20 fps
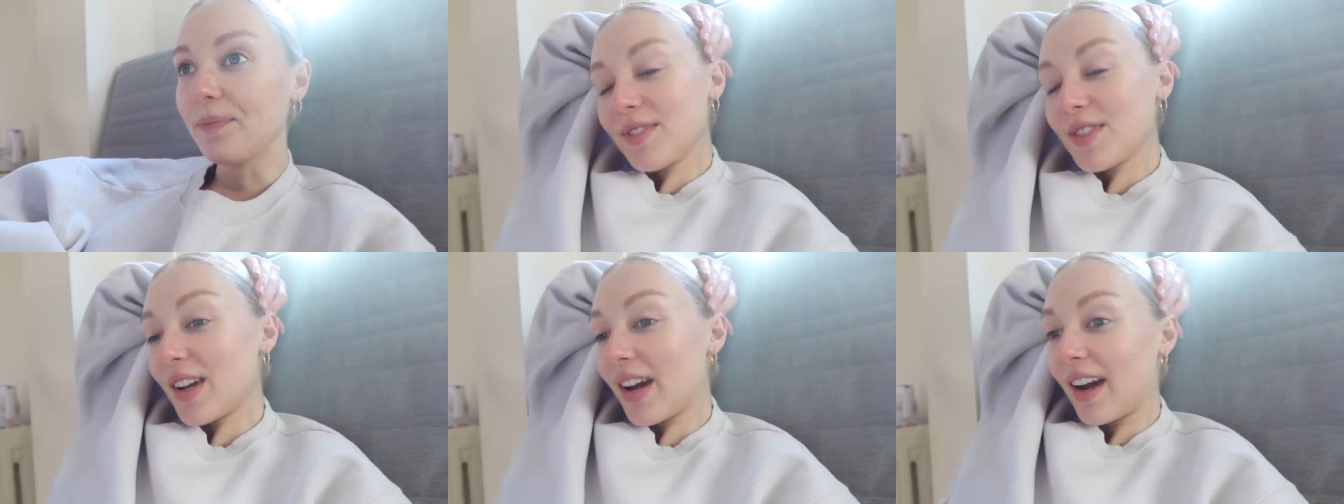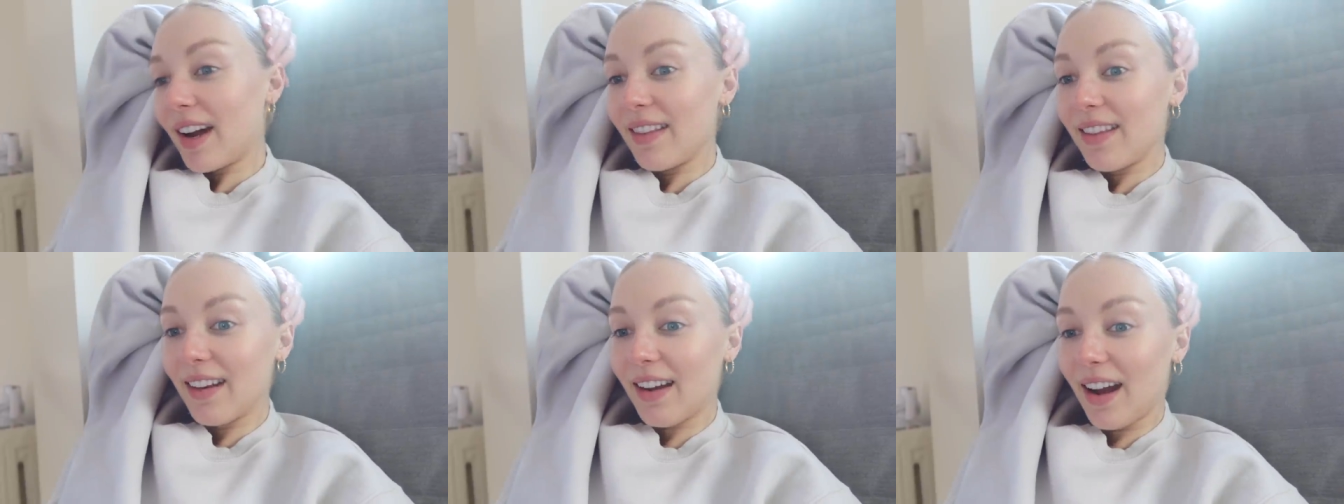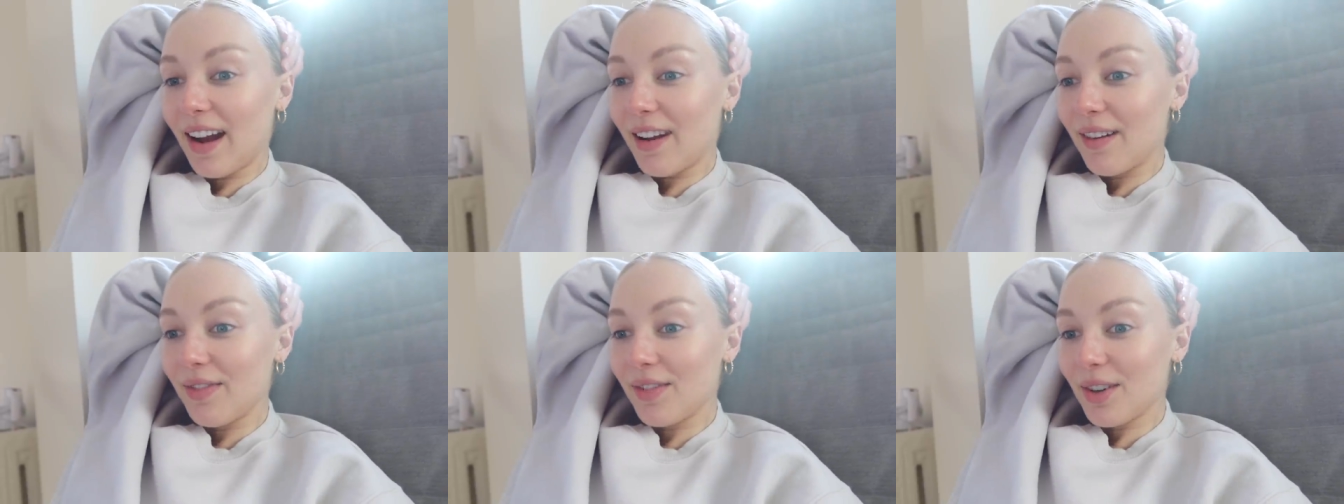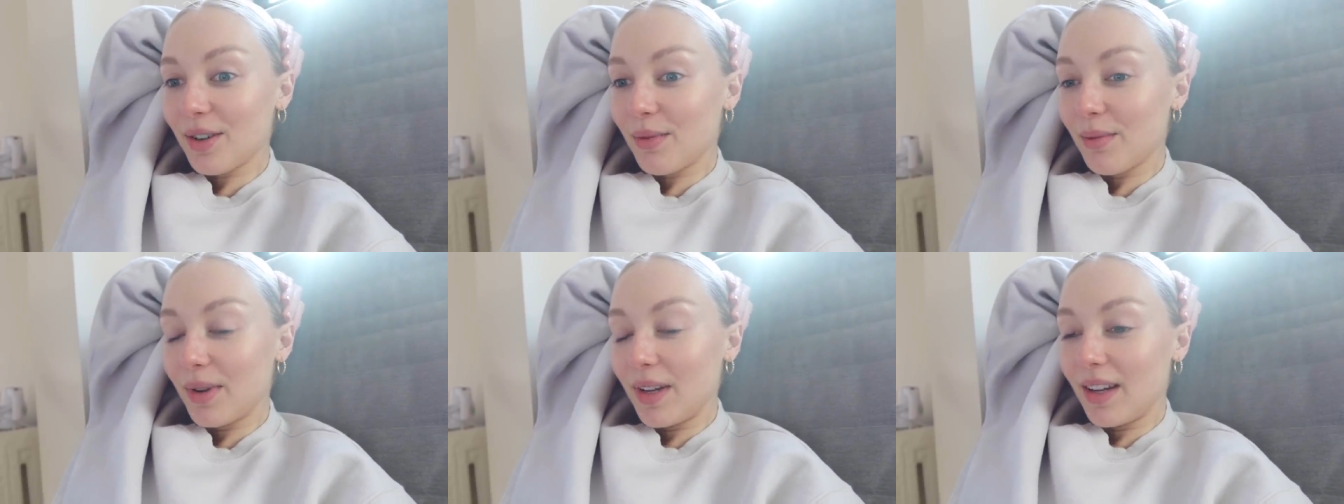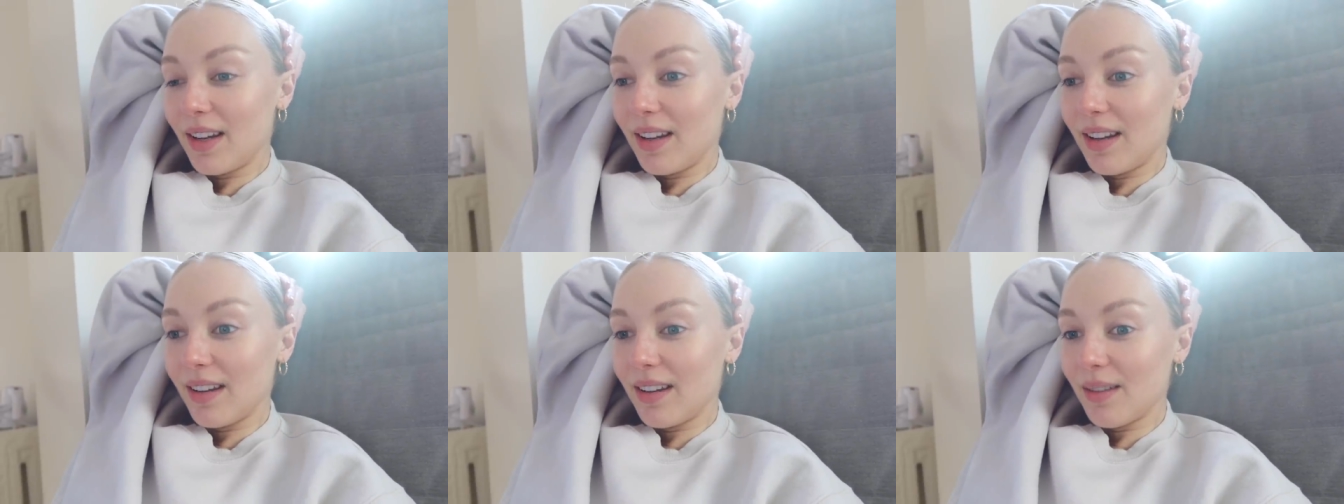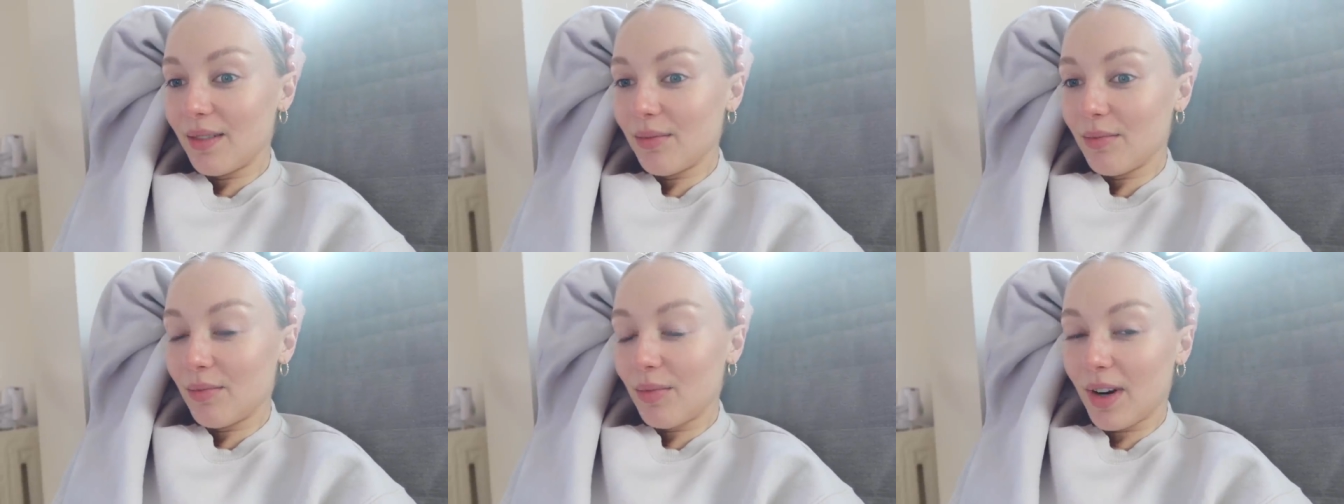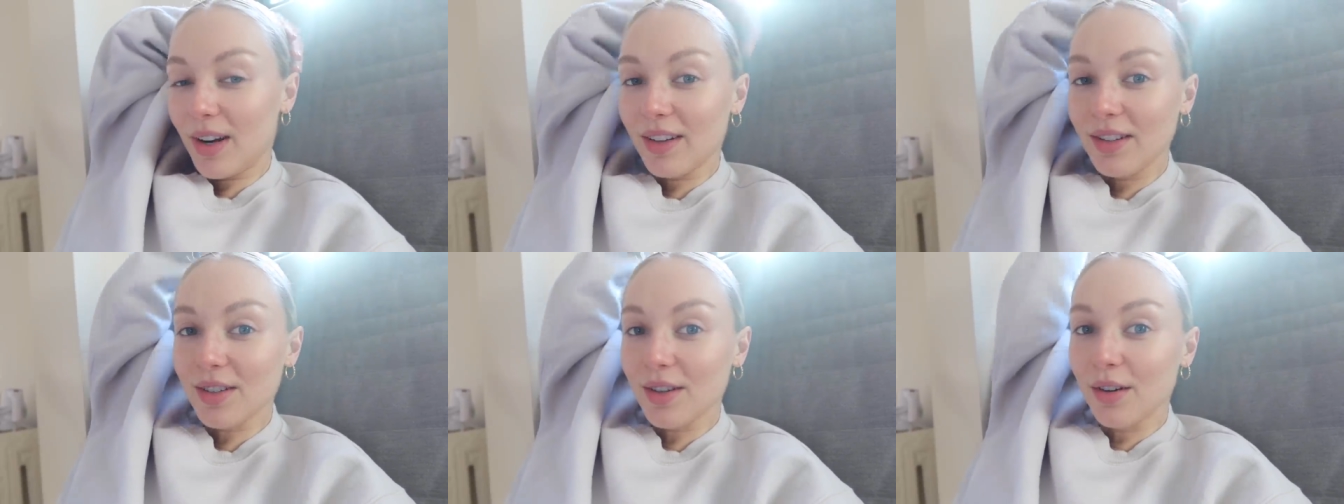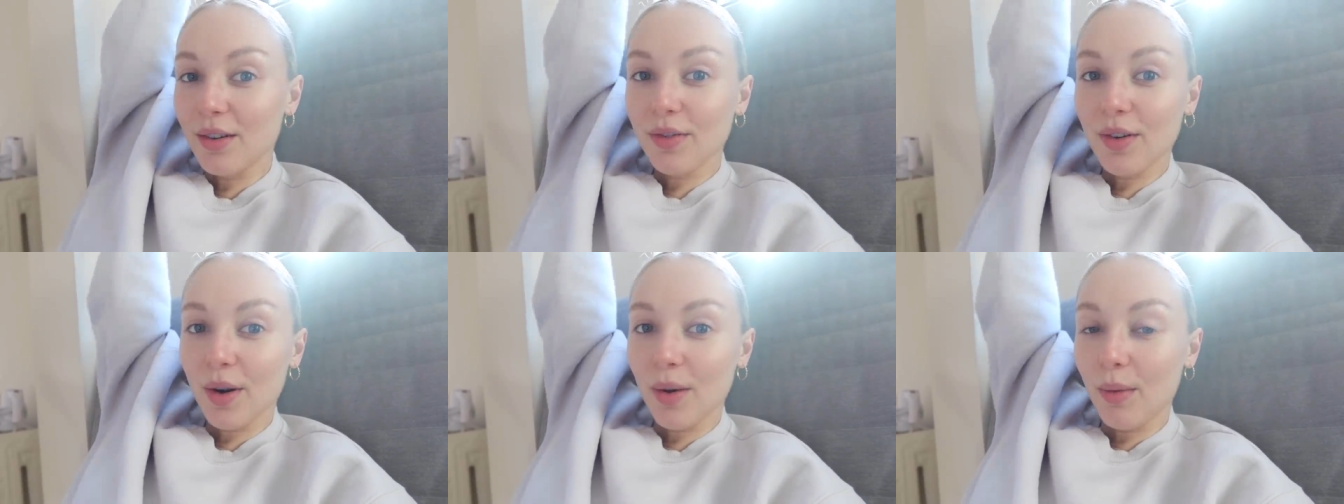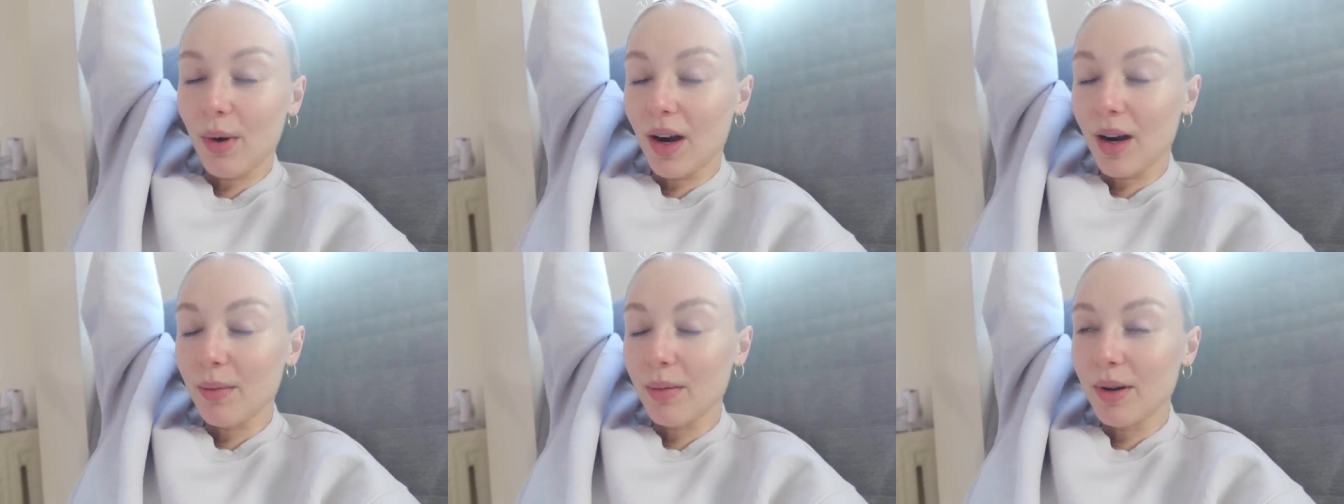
So yeah, and then after we wanted to go for a walk,